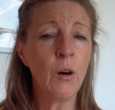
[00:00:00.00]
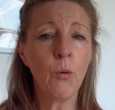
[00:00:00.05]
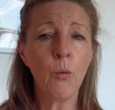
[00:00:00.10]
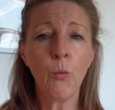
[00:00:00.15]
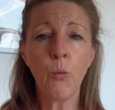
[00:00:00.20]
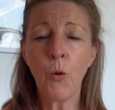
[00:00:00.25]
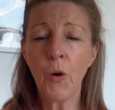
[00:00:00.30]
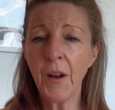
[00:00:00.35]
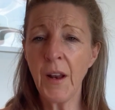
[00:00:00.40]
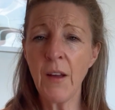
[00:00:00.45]

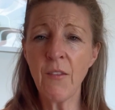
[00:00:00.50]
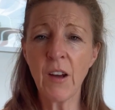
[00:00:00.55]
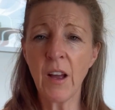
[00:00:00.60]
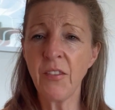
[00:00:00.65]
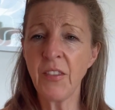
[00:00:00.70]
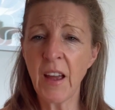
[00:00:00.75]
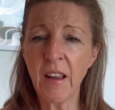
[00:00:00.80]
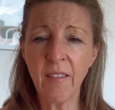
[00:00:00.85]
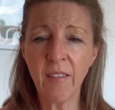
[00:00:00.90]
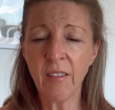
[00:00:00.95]
whatever,
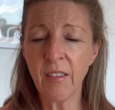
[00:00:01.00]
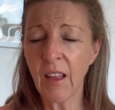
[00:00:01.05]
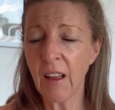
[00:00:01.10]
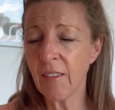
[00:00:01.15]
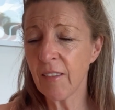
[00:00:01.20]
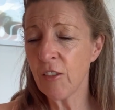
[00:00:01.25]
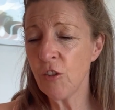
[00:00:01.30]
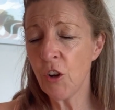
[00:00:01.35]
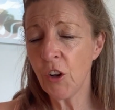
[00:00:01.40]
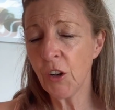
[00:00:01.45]

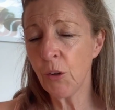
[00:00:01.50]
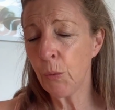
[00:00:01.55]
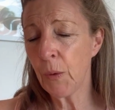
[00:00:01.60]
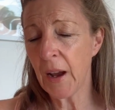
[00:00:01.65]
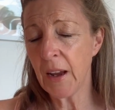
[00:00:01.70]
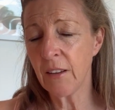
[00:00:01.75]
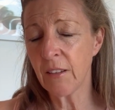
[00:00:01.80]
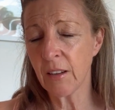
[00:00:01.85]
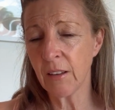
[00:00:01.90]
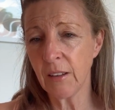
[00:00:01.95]
that's not a
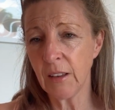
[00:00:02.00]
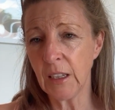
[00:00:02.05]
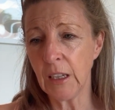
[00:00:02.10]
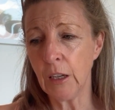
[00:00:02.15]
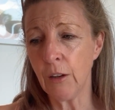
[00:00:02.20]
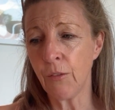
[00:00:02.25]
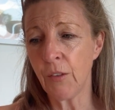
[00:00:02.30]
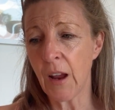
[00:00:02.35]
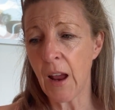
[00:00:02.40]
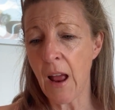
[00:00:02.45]
way to
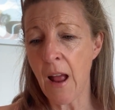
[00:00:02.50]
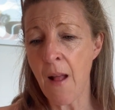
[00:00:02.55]
live,